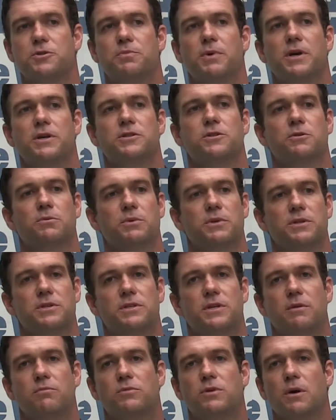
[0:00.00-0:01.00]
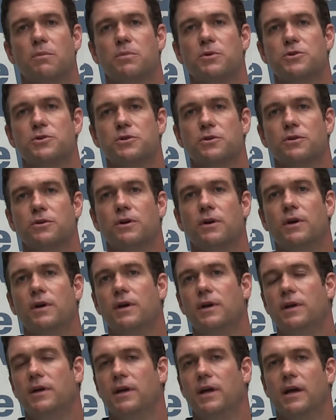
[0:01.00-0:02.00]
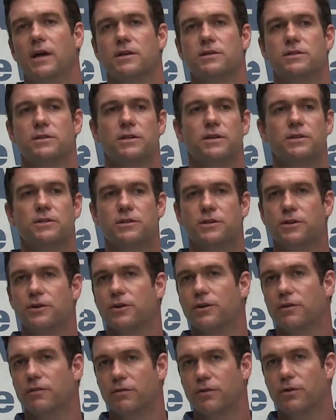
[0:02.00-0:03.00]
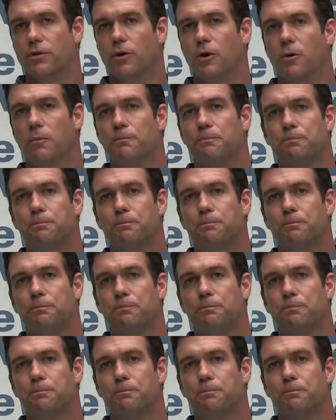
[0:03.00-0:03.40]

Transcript: space. It'll be the same temperature as the interior of your home.